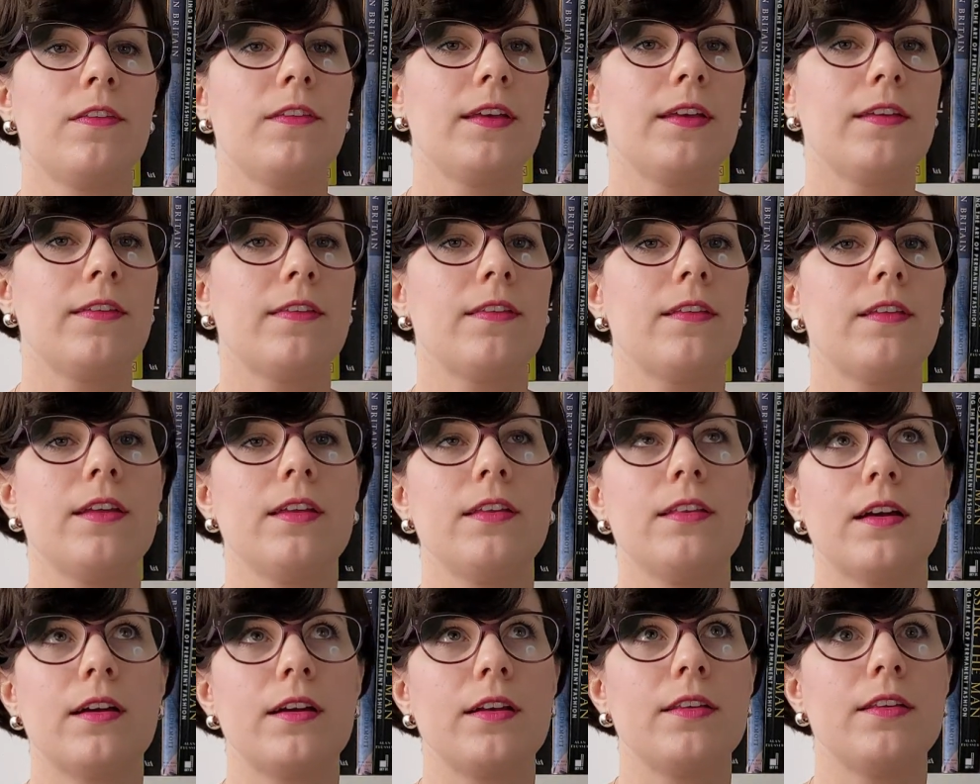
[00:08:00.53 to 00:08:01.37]

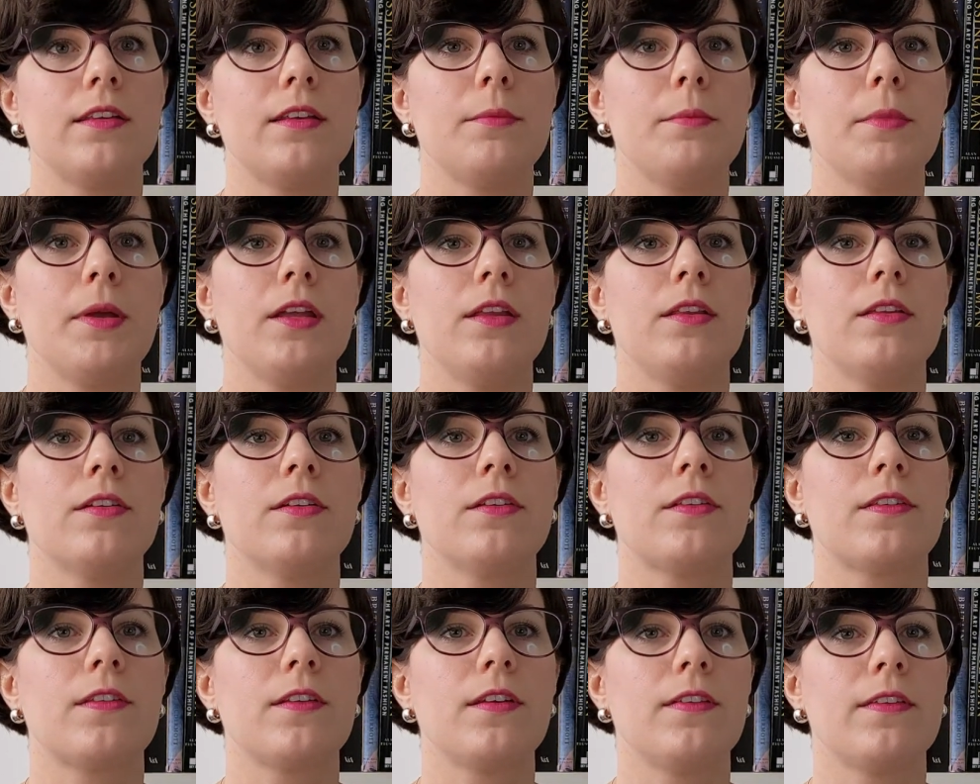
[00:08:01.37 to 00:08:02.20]
60-90
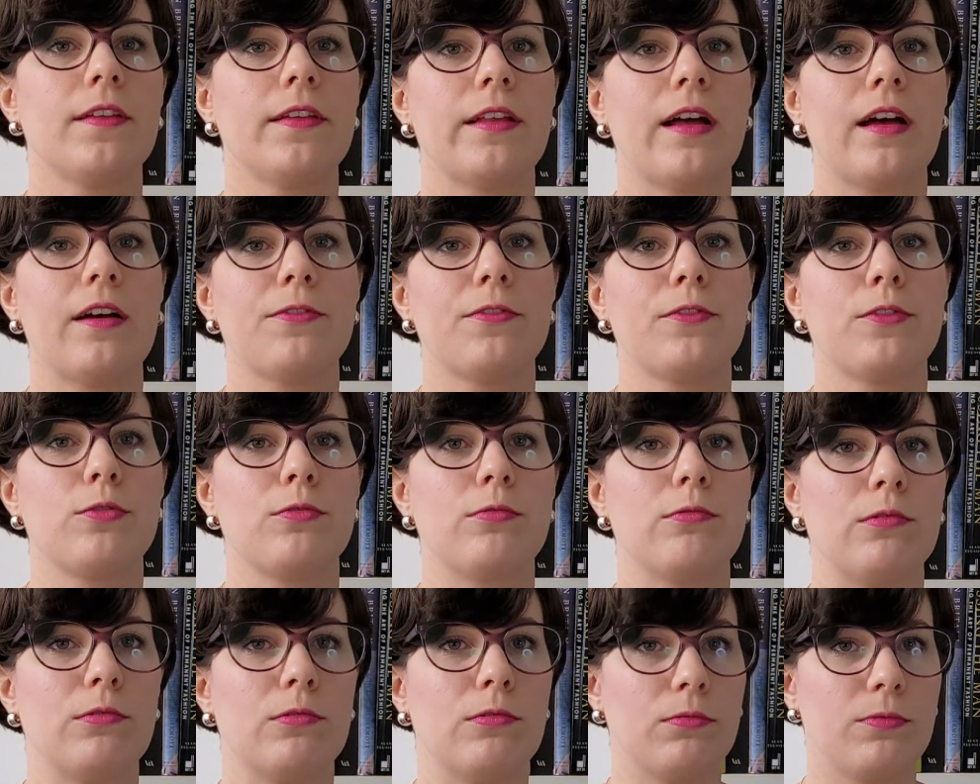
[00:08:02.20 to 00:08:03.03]
minutes is enough
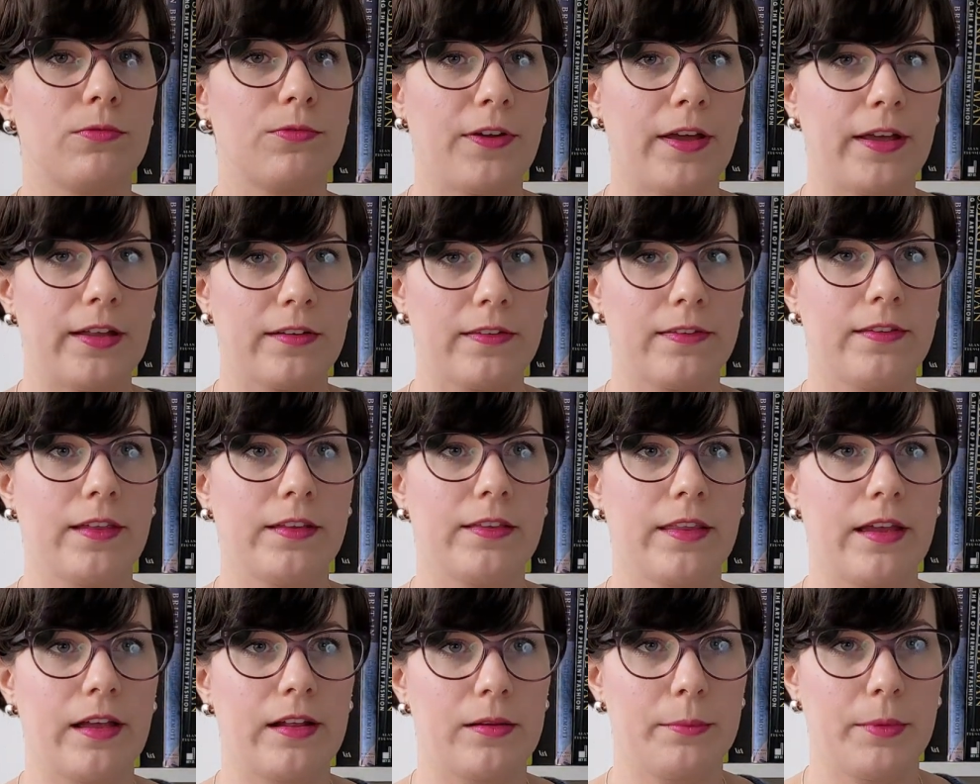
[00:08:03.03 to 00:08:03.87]
to first
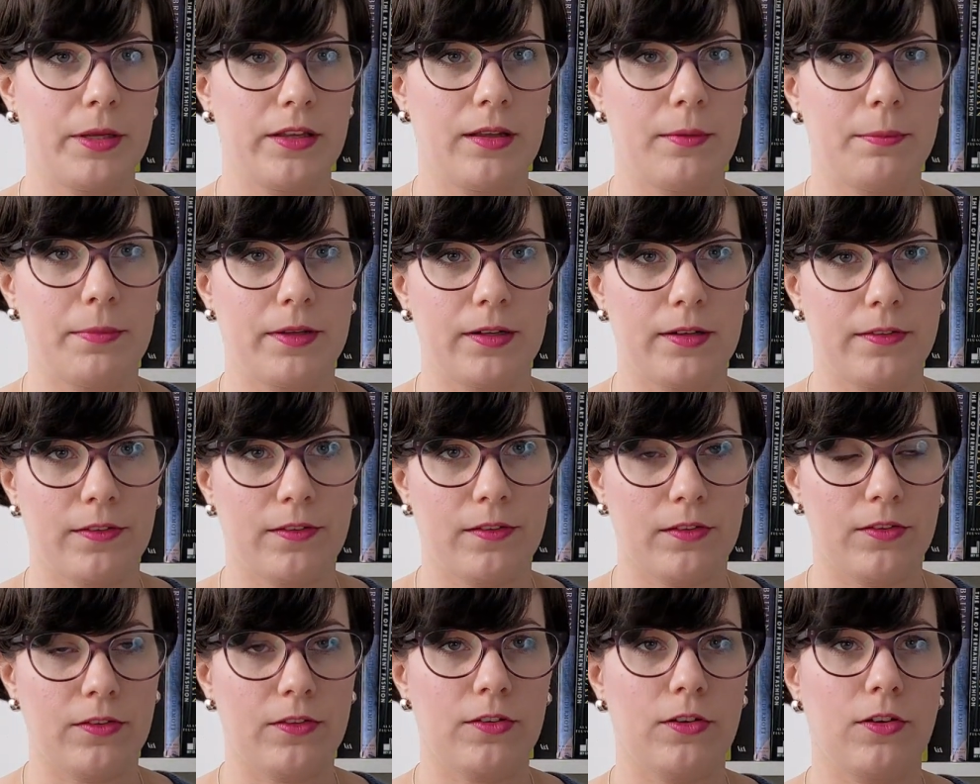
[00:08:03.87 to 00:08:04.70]
determine the
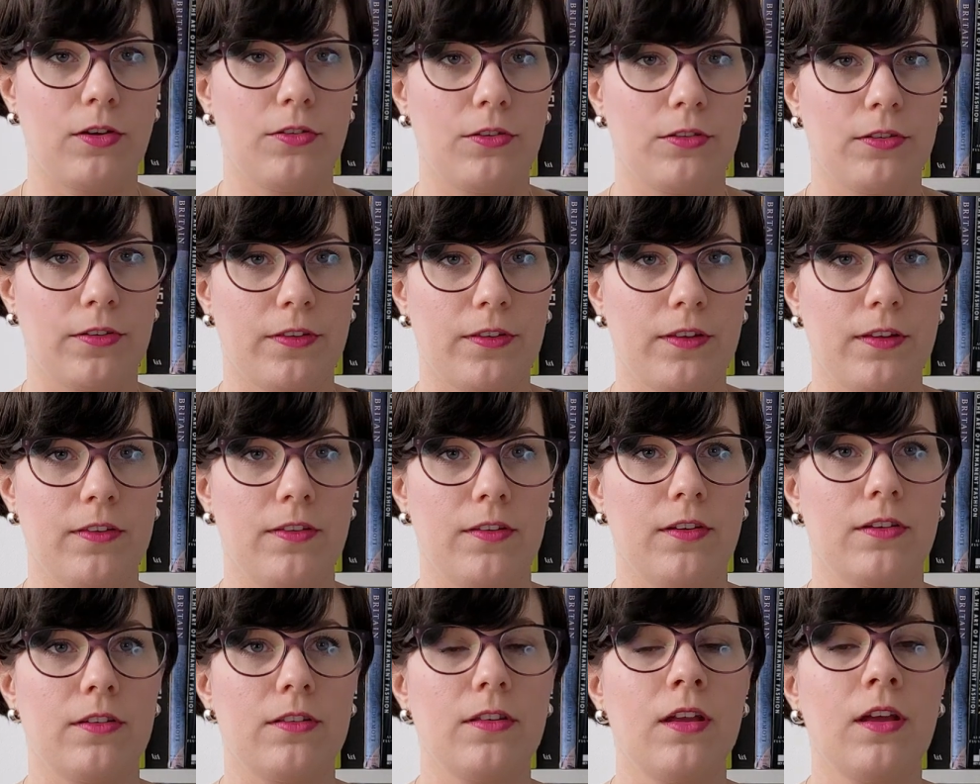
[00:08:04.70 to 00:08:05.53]
person's color
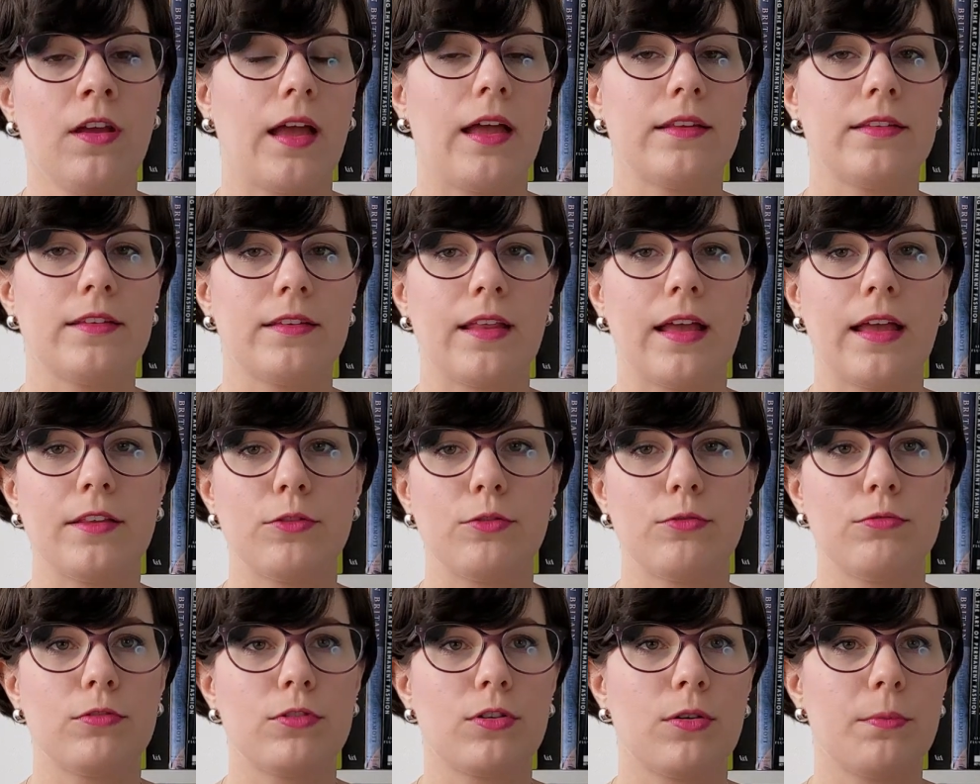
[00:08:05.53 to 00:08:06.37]
season and then
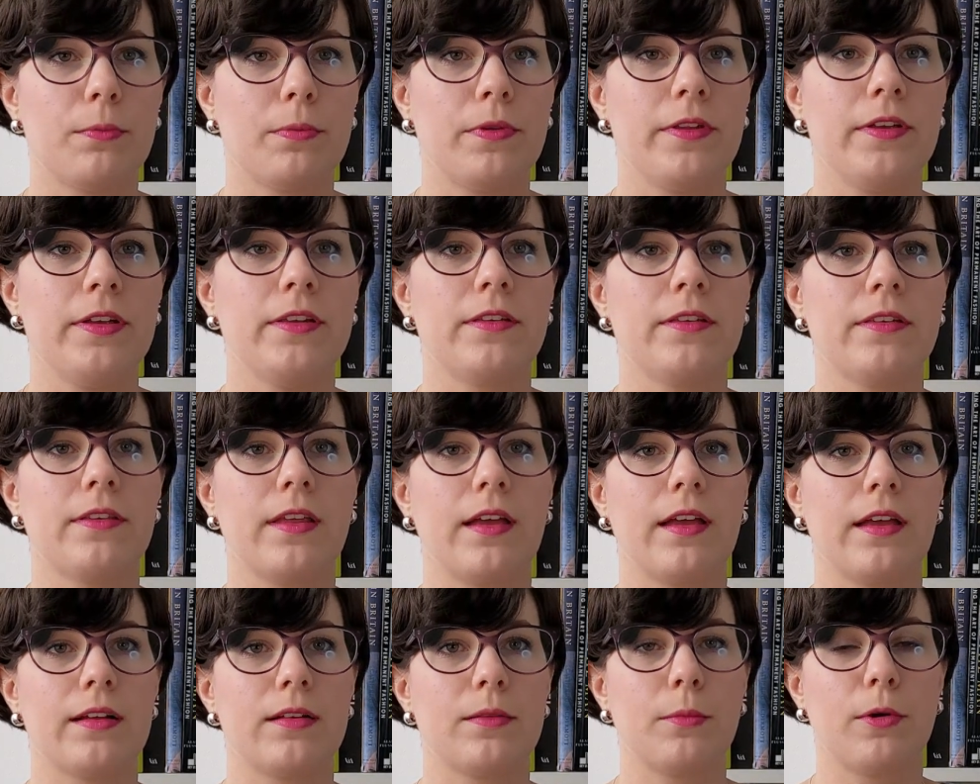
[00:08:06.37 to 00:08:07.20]
to complete
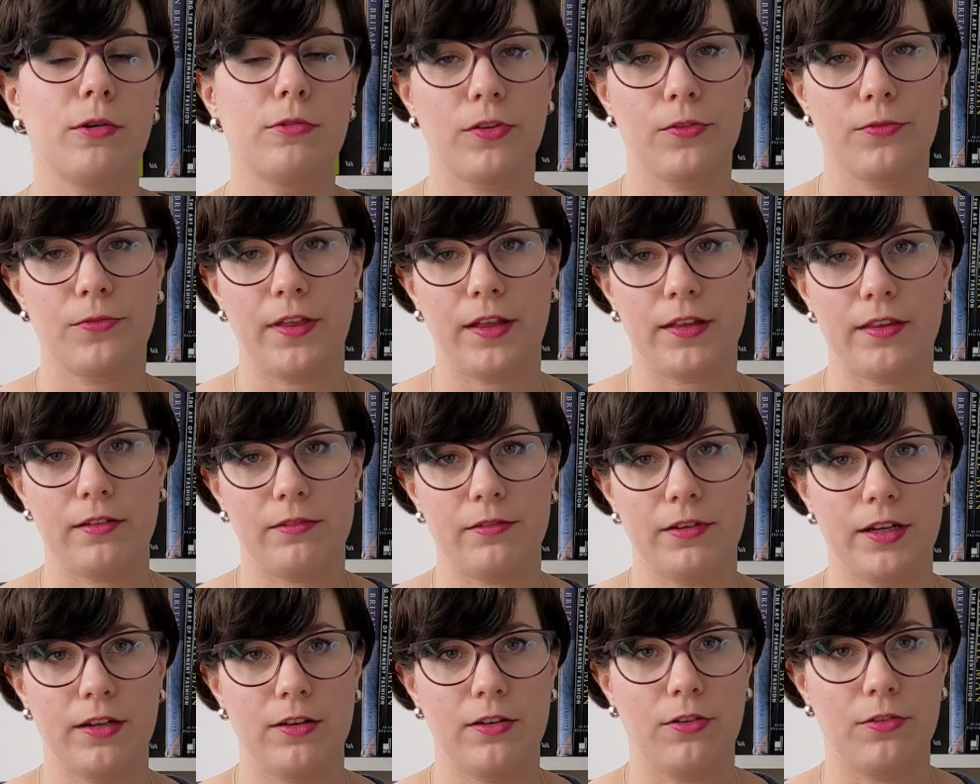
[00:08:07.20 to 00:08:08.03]
their most
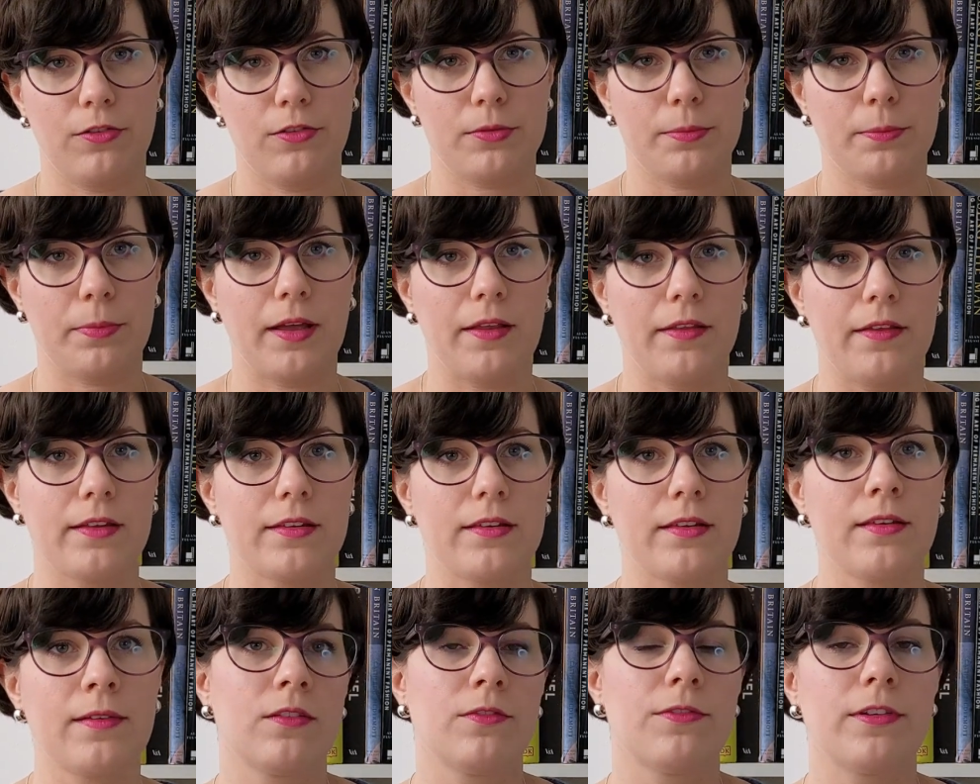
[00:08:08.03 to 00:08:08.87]
flattering color palette.